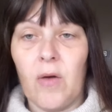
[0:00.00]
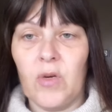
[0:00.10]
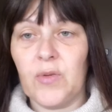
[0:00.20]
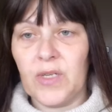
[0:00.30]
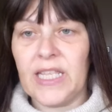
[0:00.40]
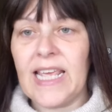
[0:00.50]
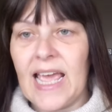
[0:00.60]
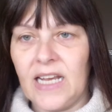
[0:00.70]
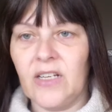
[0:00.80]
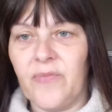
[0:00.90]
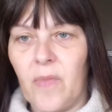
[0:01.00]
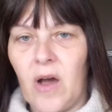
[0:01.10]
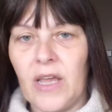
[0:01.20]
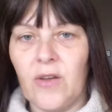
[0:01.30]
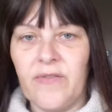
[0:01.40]
which was the end of
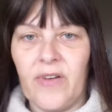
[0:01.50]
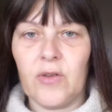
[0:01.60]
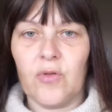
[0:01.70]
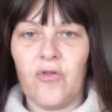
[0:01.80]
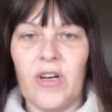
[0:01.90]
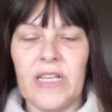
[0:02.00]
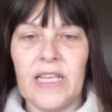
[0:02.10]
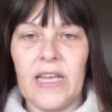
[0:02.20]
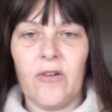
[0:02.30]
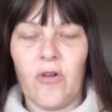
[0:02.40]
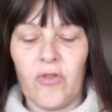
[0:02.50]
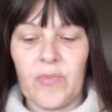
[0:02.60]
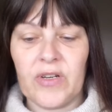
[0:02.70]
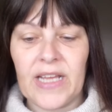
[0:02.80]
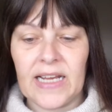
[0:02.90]
my universal credit year on the
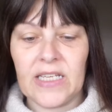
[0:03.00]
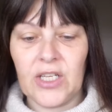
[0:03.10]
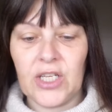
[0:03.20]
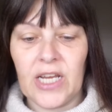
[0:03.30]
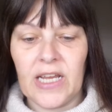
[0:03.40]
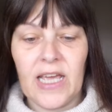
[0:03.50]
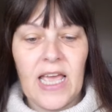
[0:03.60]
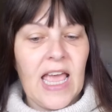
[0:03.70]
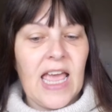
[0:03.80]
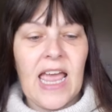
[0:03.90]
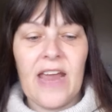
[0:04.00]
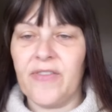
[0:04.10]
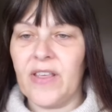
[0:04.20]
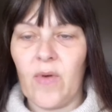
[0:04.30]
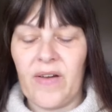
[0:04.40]
protected year,
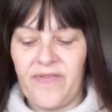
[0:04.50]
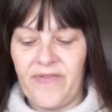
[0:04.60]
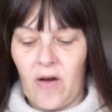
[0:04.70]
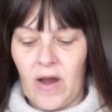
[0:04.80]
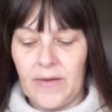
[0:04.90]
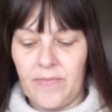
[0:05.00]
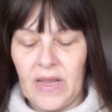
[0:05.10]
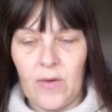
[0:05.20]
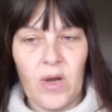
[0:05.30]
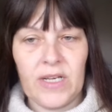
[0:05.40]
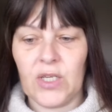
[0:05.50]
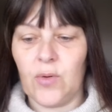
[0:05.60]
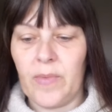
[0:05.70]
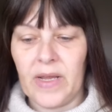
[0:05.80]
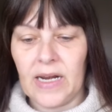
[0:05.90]
everything went fine. It went
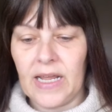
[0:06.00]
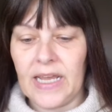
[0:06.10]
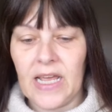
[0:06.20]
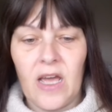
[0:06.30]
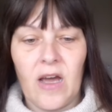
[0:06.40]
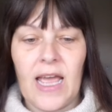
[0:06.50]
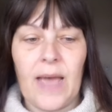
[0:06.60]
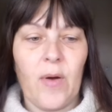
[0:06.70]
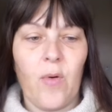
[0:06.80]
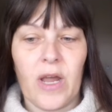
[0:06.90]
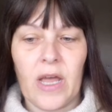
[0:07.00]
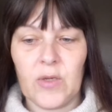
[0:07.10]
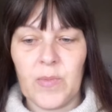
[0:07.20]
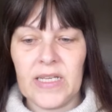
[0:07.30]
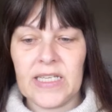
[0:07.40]
swimmingly. I had my work
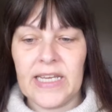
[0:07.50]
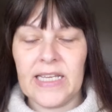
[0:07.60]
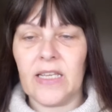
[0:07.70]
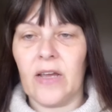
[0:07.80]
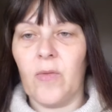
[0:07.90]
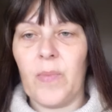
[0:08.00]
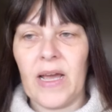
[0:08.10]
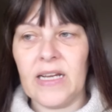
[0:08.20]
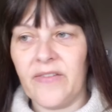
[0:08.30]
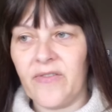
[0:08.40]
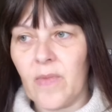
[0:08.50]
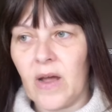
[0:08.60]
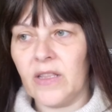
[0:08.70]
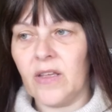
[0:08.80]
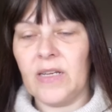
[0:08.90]
coach meetings. I got paid every
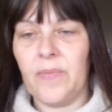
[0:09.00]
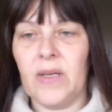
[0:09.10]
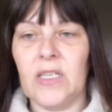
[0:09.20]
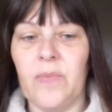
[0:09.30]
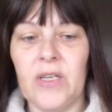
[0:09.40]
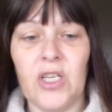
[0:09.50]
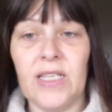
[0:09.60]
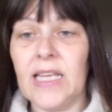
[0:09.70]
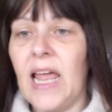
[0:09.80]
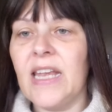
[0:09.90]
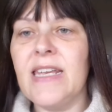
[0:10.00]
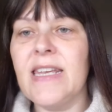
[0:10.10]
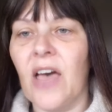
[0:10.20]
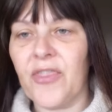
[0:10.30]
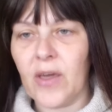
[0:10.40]
month. I did my submissions.
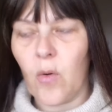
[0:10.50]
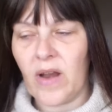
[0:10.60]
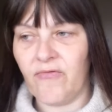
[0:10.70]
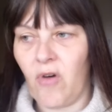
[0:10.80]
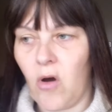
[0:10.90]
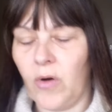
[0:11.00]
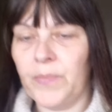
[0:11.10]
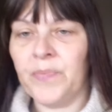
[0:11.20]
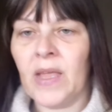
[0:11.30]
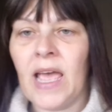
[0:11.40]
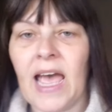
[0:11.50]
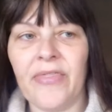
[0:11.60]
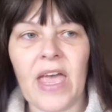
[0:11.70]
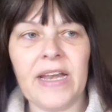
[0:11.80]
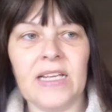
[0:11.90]
Nothing went wrong.
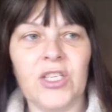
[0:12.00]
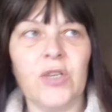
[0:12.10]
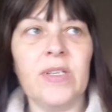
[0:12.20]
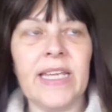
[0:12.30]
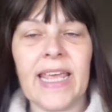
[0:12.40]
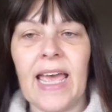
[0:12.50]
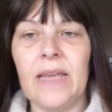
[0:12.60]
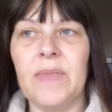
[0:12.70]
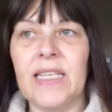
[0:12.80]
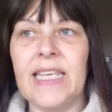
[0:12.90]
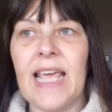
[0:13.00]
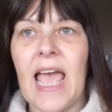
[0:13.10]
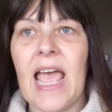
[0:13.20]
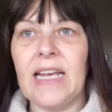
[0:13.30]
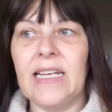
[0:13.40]
And then as soon as it came to the
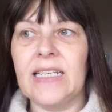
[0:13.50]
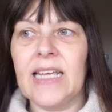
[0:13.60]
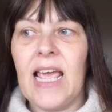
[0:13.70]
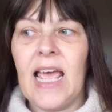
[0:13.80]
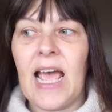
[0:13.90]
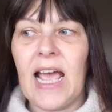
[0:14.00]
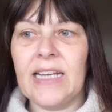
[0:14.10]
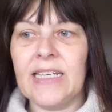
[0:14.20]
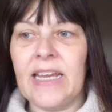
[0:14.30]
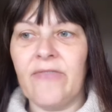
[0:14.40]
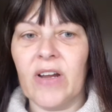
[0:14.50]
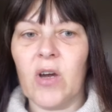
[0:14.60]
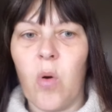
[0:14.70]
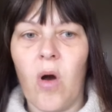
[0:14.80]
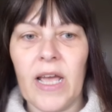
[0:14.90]
end and it
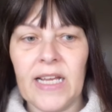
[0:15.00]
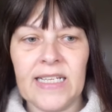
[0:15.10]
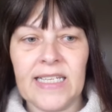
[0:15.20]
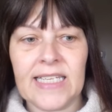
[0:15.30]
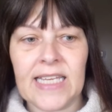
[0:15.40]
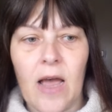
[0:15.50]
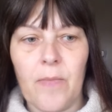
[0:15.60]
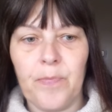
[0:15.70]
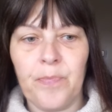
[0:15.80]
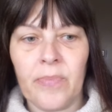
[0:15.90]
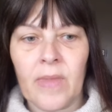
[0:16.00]
required some